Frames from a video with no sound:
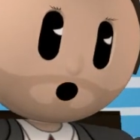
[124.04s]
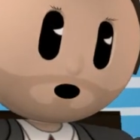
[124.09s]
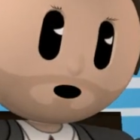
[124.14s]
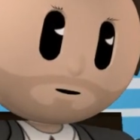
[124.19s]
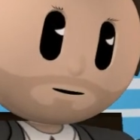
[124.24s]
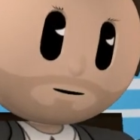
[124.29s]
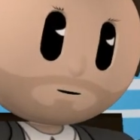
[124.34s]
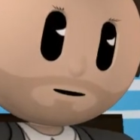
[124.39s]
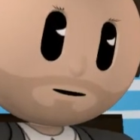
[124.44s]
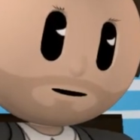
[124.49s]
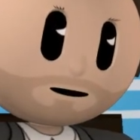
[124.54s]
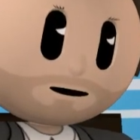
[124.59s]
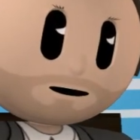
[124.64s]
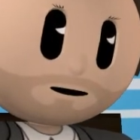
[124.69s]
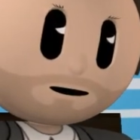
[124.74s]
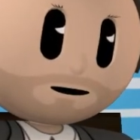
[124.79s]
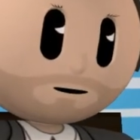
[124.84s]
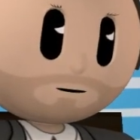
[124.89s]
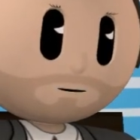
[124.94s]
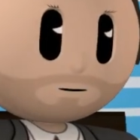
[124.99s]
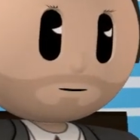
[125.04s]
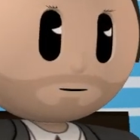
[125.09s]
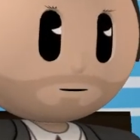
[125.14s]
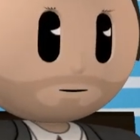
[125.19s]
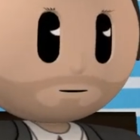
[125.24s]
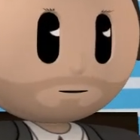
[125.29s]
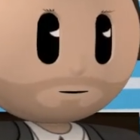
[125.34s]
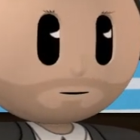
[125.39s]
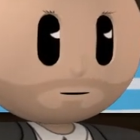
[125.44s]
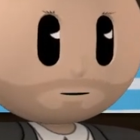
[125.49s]
work-related,
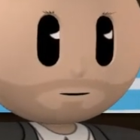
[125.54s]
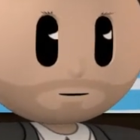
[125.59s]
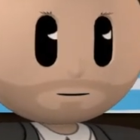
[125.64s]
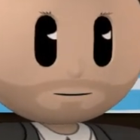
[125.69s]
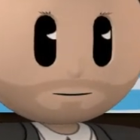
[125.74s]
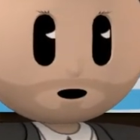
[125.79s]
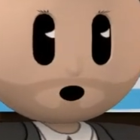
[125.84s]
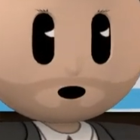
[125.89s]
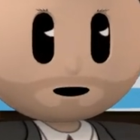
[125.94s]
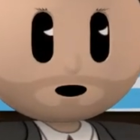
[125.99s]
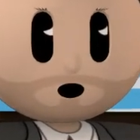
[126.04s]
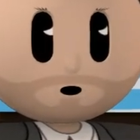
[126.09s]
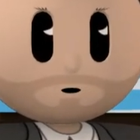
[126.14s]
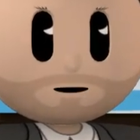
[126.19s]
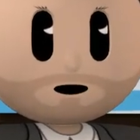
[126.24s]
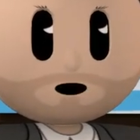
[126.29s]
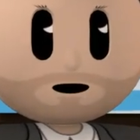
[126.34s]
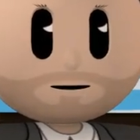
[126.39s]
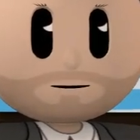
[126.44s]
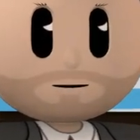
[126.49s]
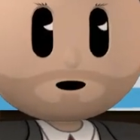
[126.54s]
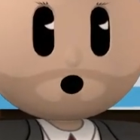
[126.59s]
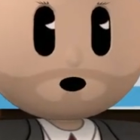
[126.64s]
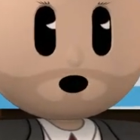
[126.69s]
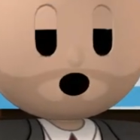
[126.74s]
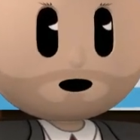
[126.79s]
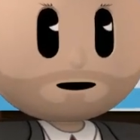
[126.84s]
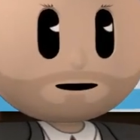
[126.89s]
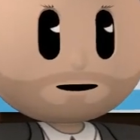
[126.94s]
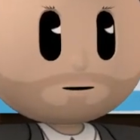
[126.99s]
so forth and
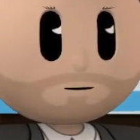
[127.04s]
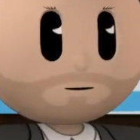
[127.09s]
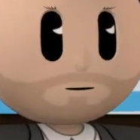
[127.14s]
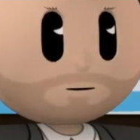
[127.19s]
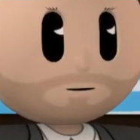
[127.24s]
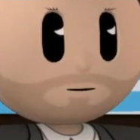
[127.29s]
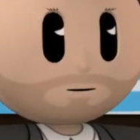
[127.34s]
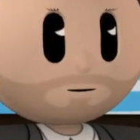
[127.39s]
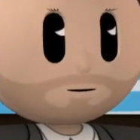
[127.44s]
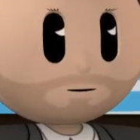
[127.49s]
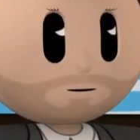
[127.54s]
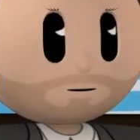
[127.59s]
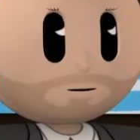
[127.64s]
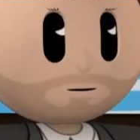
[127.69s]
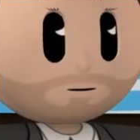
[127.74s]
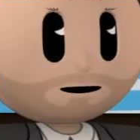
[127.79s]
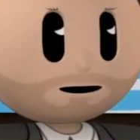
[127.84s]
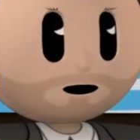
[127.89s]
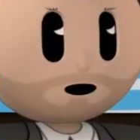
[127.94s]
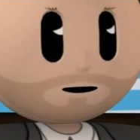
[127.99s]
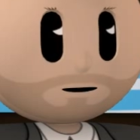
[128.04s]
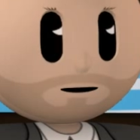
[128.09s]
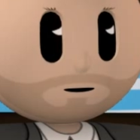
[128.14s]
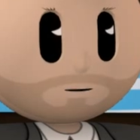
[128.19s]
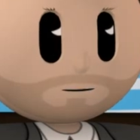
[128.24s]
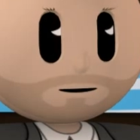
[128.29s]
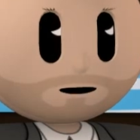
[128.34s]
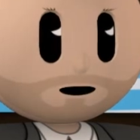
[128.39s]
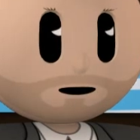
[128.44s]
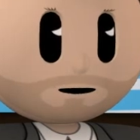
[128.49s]
so on. But
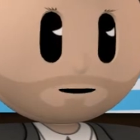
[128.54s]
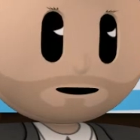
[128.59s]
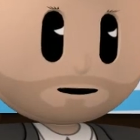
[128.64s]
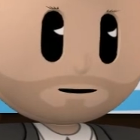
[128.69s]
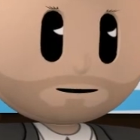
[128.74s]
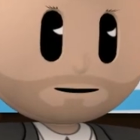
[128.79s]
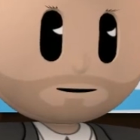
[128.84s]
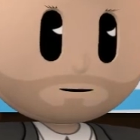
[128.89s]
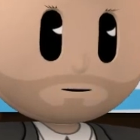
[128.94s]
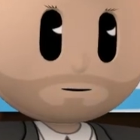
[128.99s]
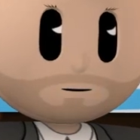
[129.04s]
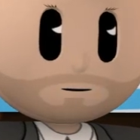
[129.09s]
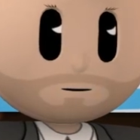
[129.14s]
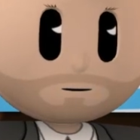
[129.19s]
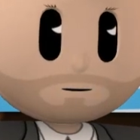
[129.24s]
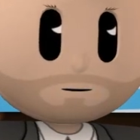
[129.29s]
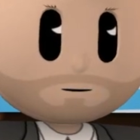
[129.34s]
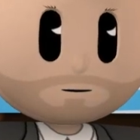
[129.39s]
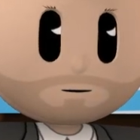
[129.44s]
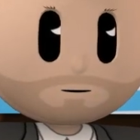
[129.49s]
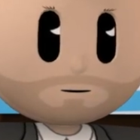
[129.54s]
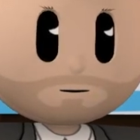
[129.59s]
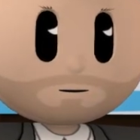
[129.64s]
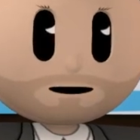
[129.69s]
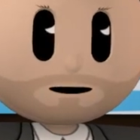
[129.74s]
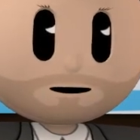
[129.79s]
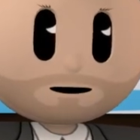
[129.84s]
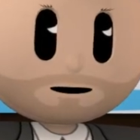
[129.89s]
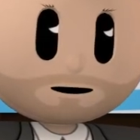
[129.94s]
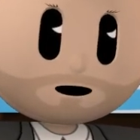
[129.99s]
here's the thing.
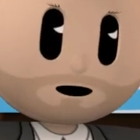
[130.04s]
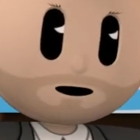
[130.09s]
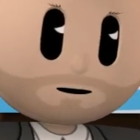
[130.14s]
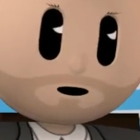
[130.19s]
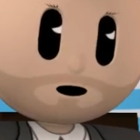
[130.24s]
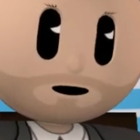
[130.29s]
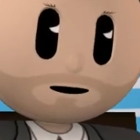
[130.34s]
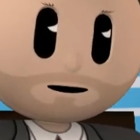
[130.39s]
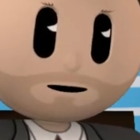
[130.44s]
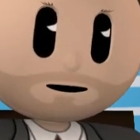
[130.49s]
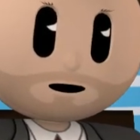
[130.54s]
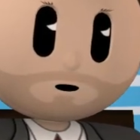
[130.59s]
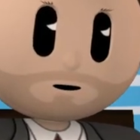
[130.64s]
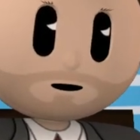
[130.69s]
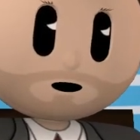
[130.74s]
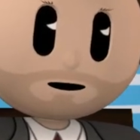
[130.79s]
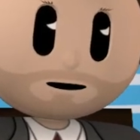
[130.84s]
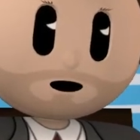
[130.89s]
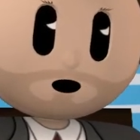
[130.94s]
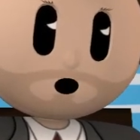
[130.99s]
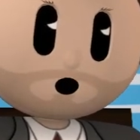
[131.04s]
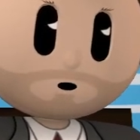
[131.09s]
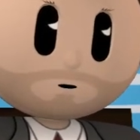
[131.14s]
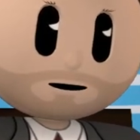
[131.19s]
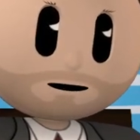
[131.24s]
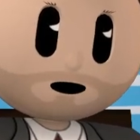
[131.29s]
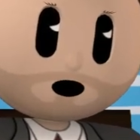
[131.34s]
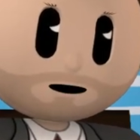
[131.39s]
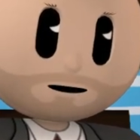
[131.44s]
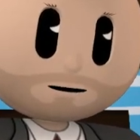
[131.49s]
They didn't have to burden you
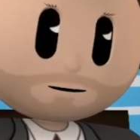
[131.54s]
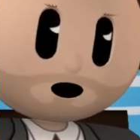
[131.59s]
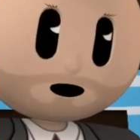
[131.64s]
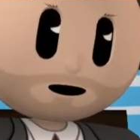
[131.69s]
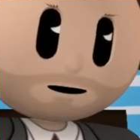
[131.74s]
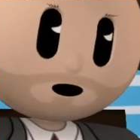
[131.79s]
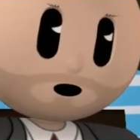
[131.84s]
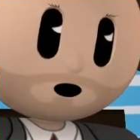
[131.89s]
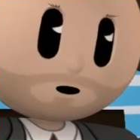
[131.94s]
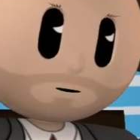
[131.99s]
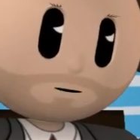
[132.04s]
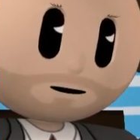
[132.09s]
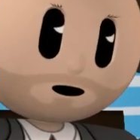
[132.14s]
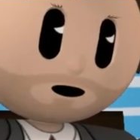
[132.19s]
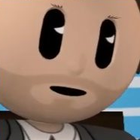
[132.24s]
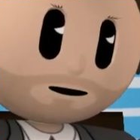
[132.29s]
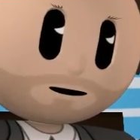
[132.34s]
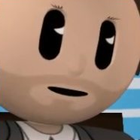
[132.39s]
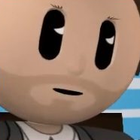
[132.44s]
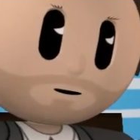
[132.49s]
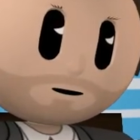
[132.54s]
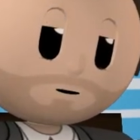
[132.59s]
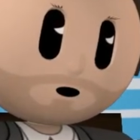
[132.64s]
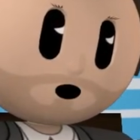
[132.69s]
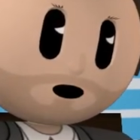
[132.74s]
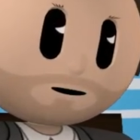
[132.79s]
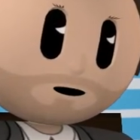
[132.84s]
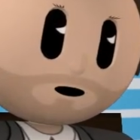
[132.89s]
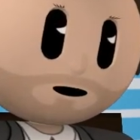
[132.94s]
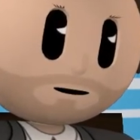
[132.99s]
or the outside world with their
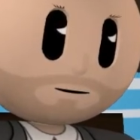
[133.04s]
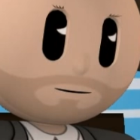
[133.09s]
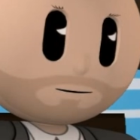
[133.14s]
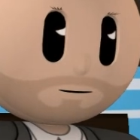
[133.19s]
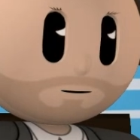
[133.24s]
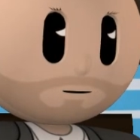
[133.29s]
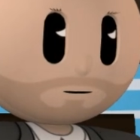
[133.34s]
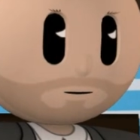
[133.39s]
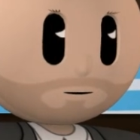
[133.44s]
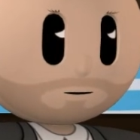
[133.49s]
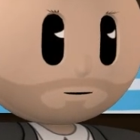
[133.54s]
problems.